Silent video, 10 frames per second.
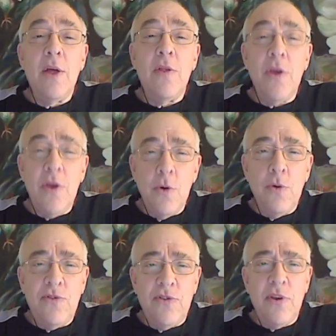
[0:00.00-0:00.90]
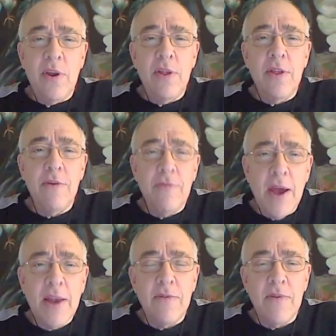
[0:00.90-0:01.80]
the use, the
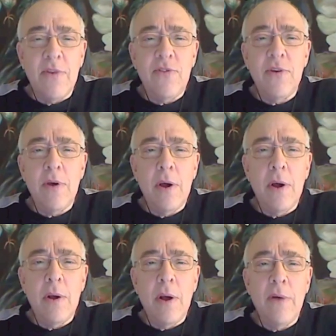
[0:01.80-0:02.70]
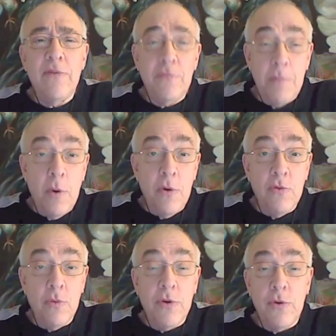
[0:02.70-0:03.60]
effectiveness of
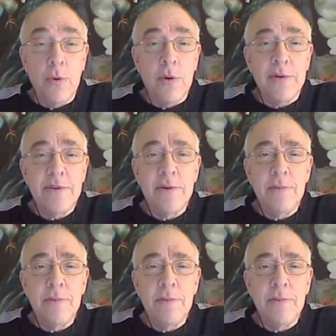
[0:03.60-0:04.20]
spiritual tools.